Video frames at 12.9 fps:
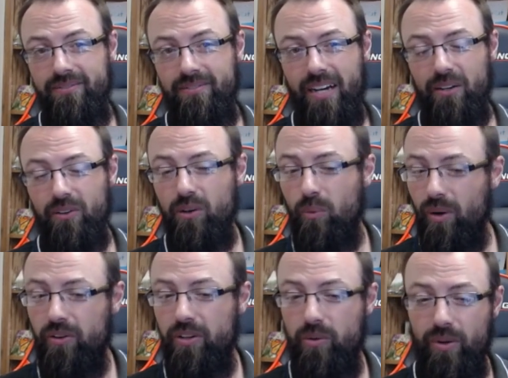I don't know
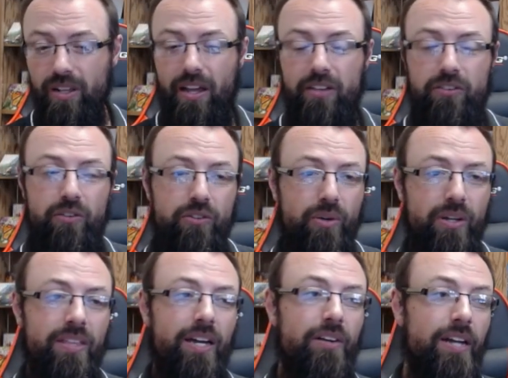whether you realize you're doing
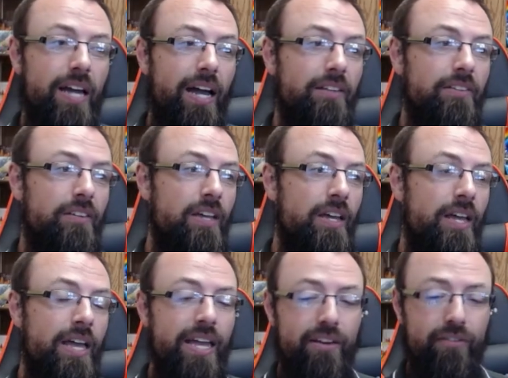that or not.
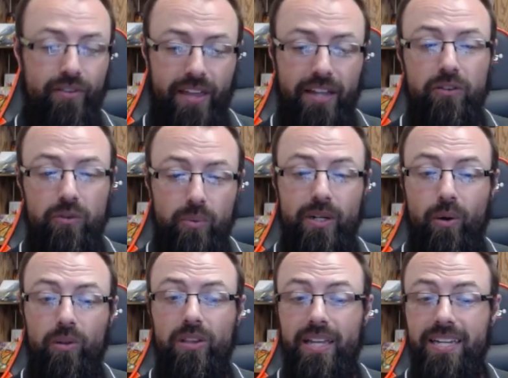For that sweet
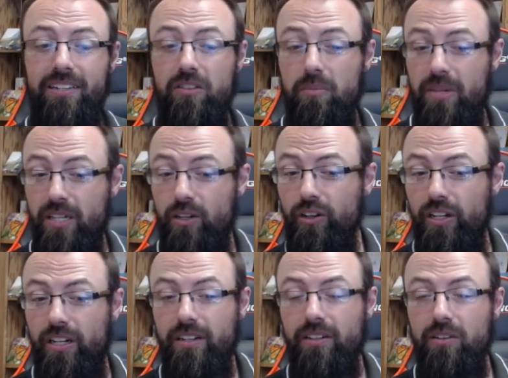old lady to be
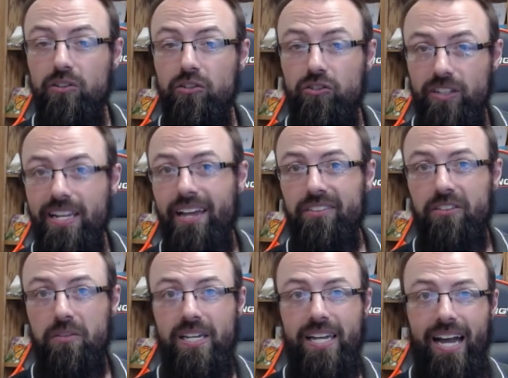good, she has to
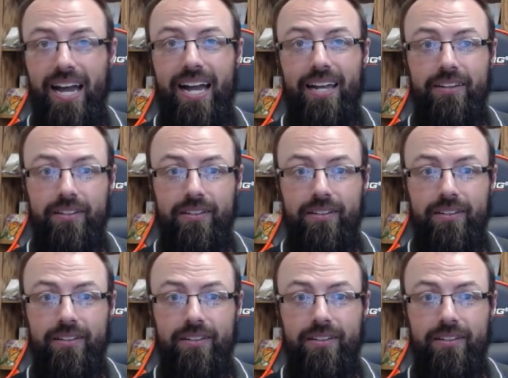be God.